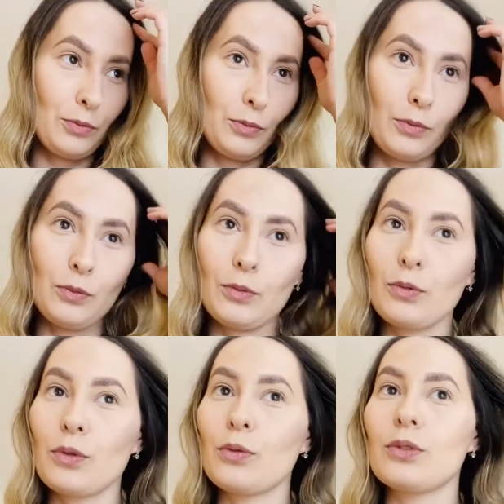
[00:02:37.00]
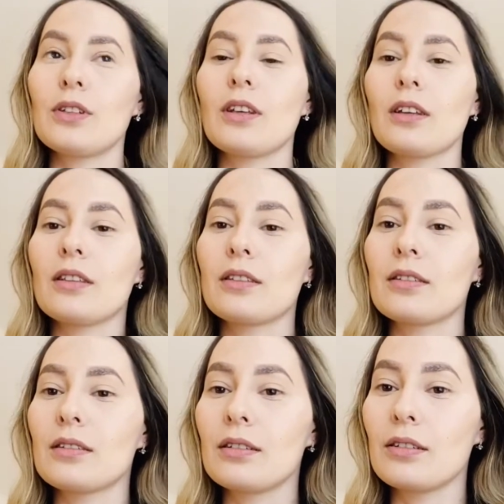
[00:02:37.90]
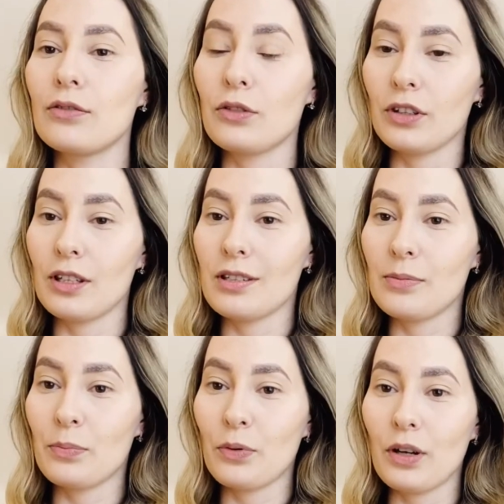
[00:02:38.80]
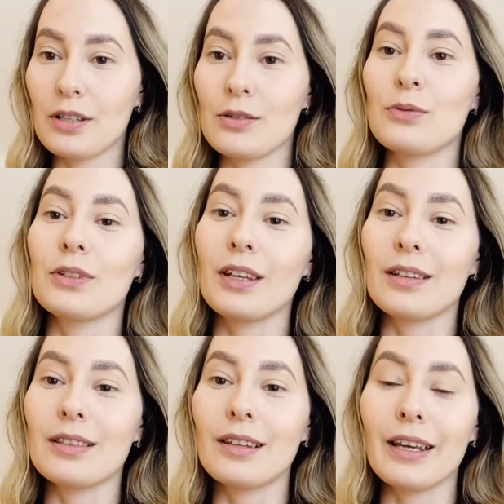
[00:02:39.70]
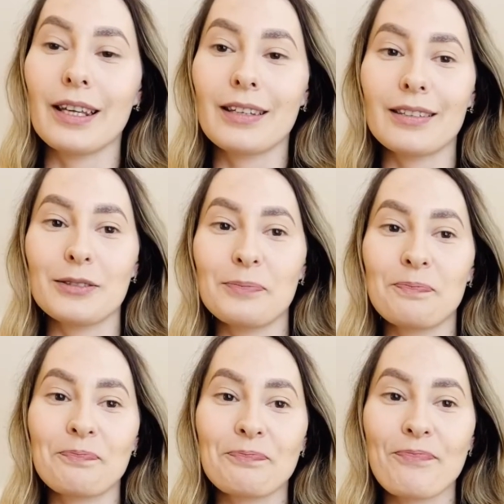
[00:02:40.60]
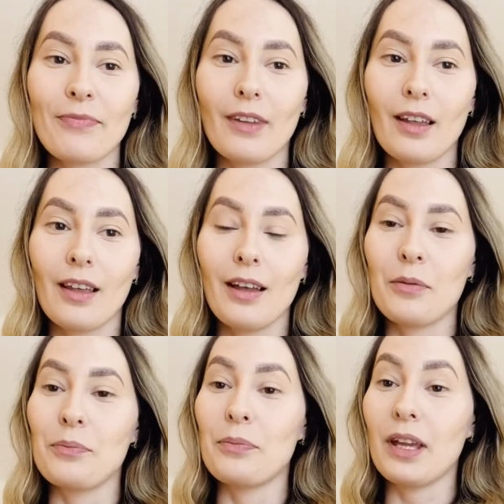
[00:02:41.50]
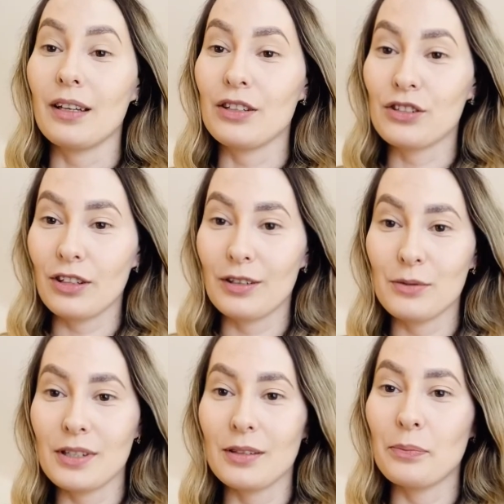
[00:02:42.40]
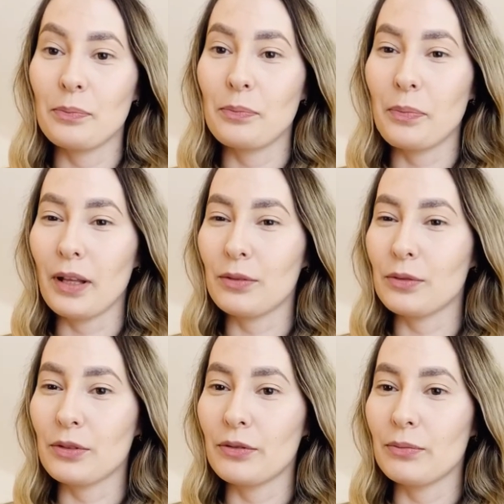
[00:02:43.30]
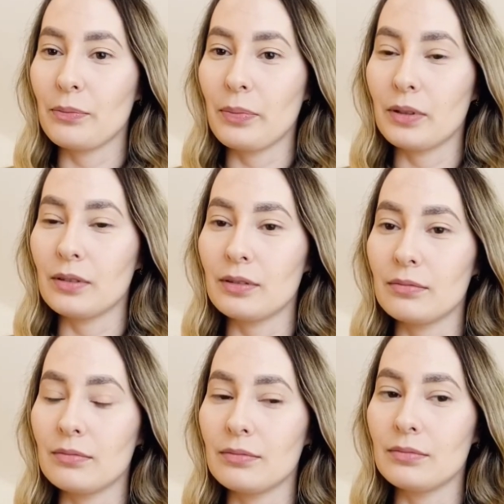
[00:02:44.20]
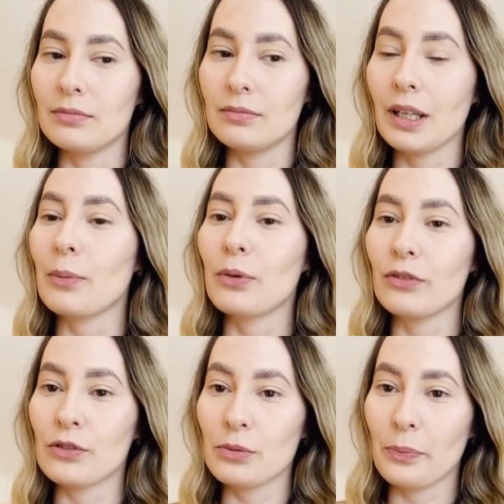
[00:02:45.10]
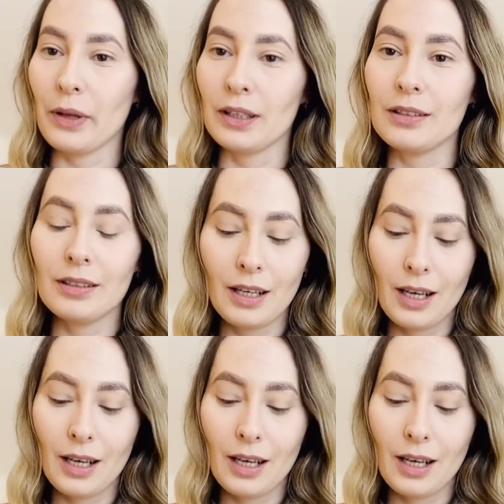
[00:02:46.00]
you would get for this price, you would get like many shadows in a palette, Makeup Revolution palette.